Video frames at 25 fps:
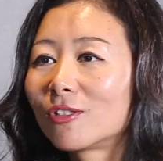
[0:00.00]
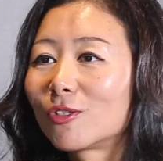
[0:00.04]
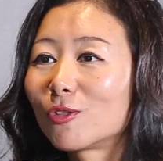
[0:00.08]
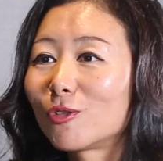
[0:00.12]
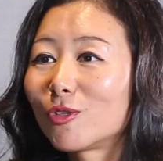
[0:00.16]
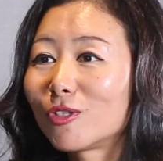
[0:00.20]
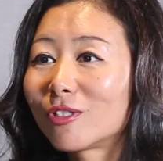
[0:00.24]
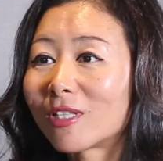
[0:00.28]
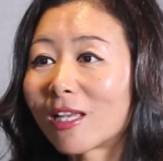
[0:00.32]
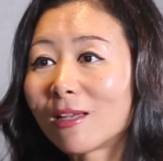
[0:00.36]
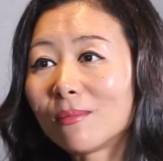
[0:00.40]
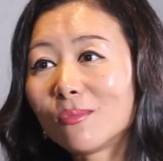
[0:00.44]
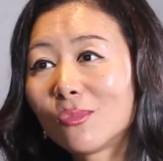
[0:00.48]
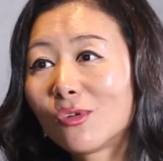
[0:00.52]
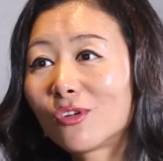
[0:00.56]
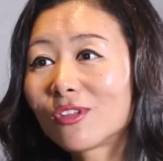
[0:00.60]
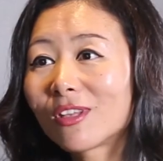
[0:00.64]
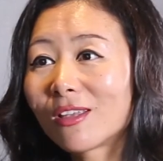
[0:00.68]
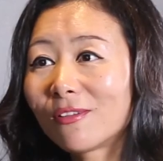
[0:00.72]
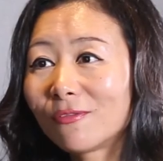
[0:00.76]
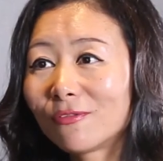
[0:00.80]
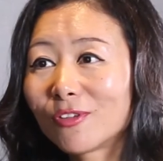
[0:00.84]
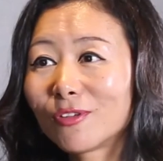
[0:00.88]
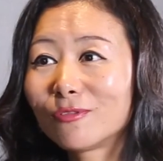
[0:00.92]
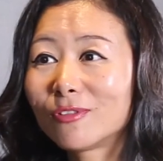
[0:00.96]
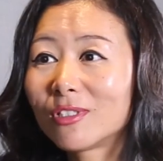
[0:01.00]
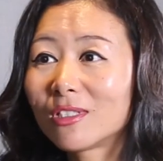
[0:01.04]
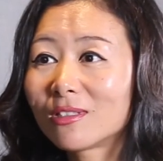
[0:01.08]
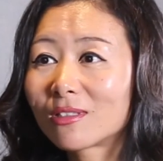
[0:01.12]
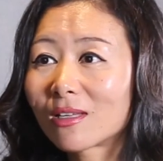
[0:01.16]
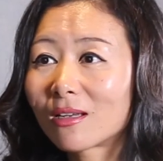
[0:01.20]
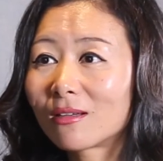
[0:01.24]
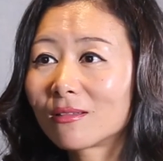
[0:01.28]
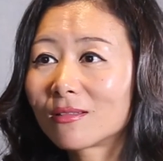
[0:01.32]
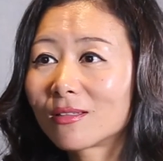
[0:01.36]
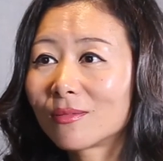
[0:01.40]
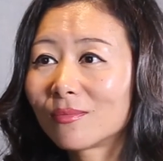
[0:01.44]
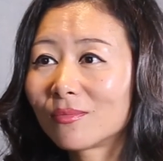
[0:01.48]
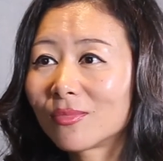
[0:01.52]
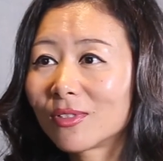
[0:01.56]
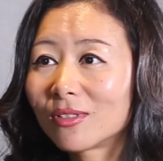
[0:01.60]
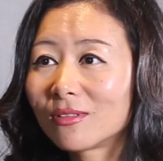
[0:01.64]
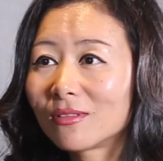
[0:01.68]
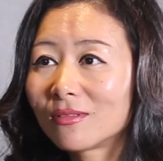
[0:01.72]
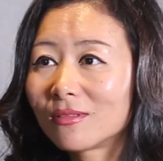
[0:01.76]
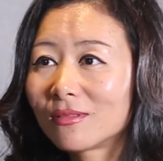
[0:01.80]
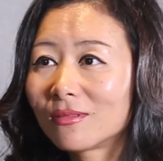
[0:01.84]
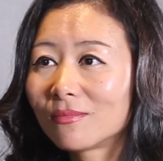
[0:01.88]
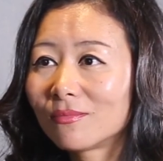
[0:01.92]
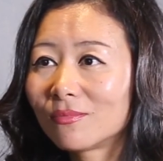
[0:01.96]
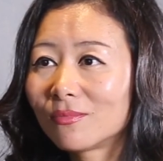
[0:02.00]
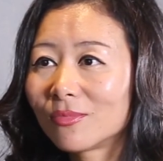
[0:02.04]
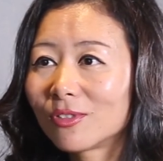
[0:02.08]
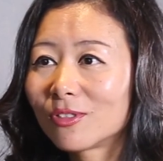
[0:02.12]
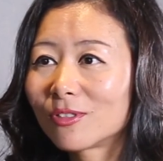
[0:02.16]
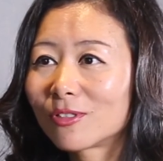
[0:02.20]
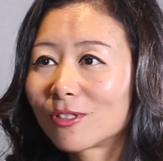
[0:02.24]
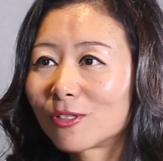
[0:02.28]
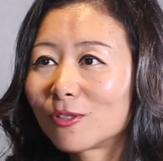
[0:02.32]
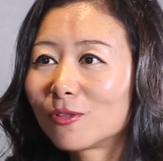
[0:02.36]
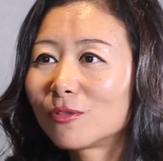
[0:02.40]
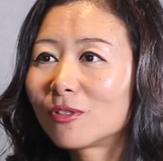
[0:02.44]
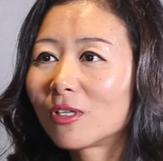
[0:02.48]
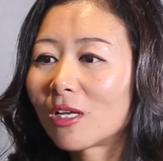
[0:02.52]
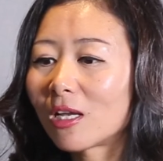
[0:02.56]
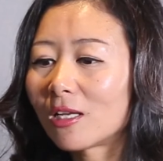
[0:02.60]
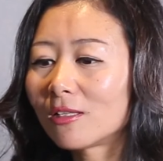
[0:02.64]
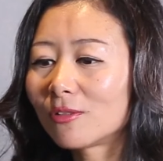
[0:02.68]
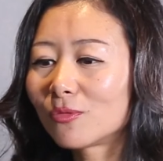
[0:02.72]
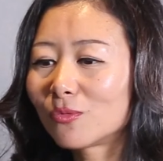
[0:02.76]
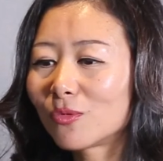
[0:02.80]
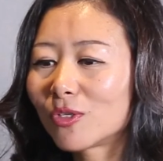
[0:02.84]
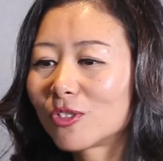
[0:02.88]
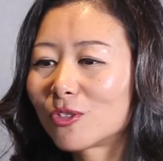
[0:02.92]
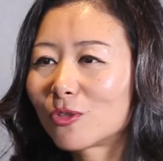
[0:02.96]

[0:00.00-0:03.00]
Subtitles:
So you said more than 50,000 being sold? And